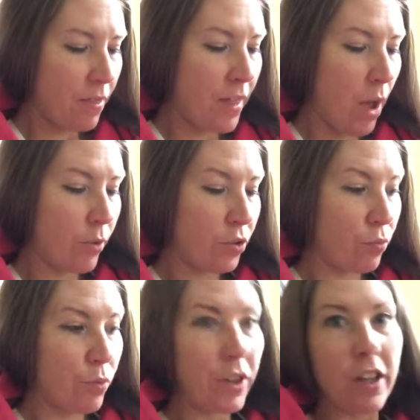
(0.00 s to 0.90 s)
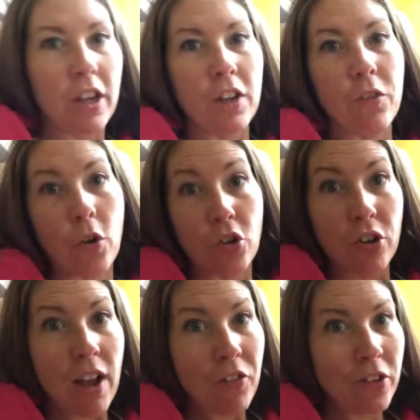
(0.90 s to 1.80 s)
that was really good for
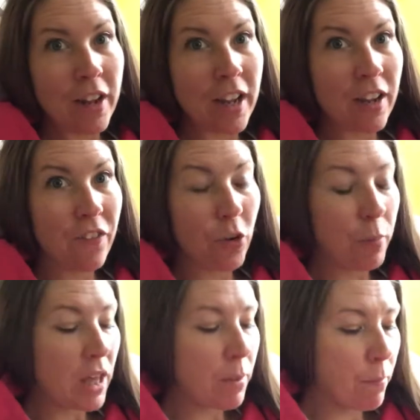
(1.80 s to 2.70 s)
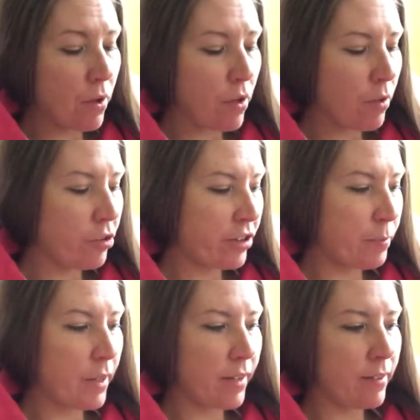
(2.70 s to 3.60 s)
travel knitting for people
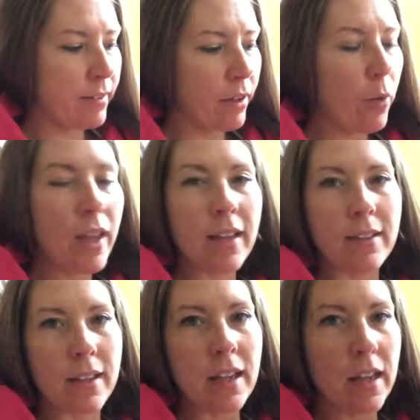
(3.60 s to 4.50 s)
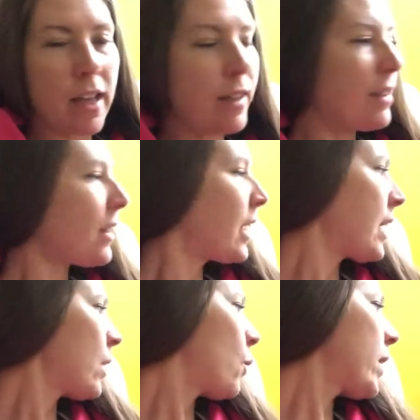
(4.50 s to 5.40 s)
just because it's so easy. It's
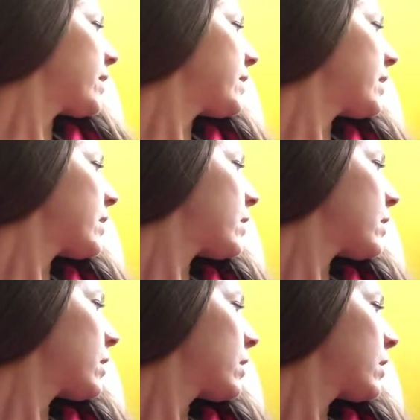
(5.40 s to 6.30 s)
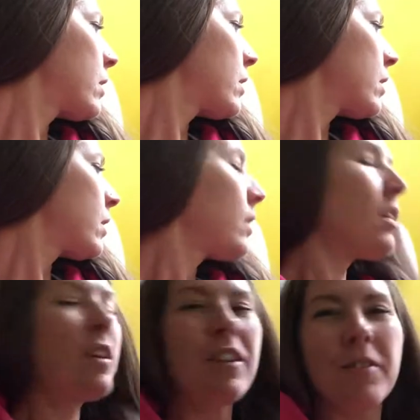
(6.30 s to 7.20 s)
like, what, a 10?
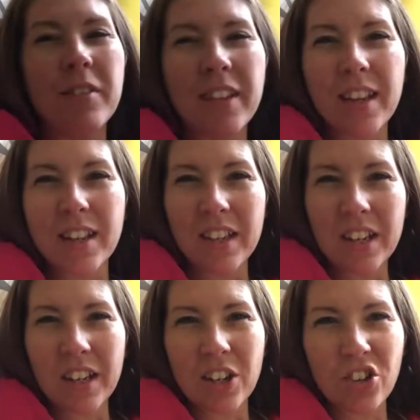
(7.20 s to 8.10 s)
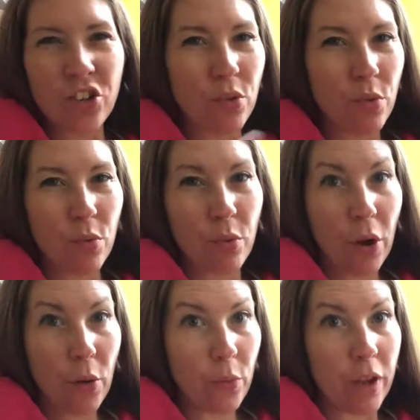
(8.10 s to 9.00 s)
It's like a 10-ish
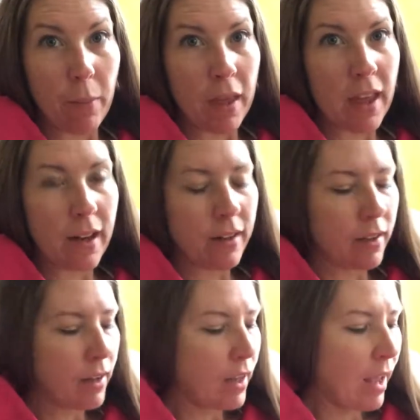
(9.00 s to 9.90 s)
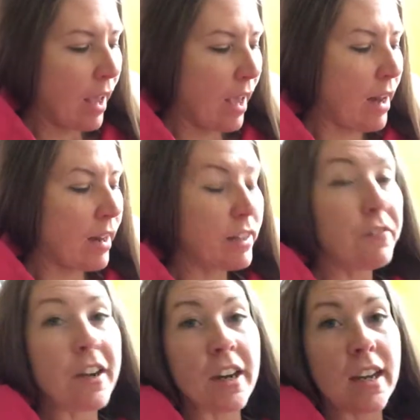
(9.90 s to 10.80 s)
row repeat and it's
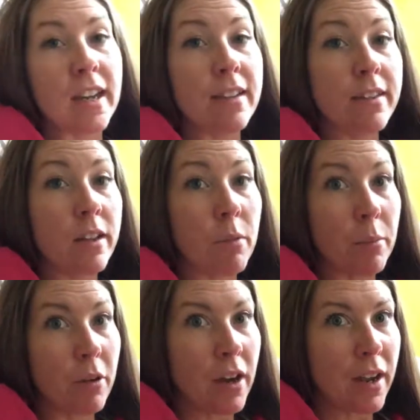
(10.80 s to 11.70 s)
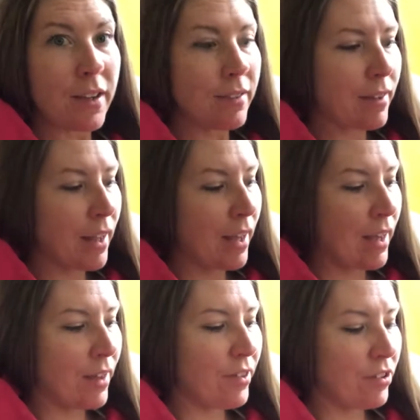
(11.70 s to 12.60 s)
very easy to memorize
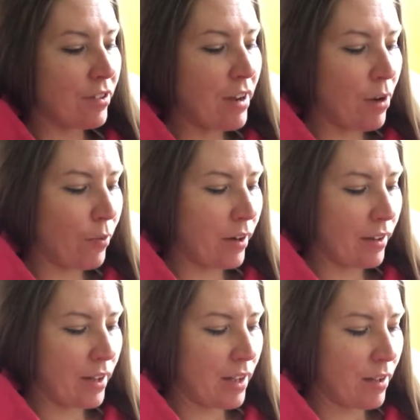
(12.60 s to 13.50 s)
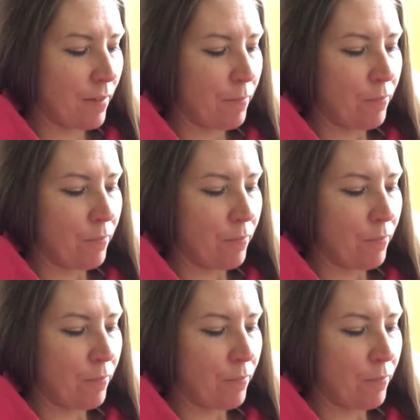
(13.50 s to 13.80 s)
and there's not really,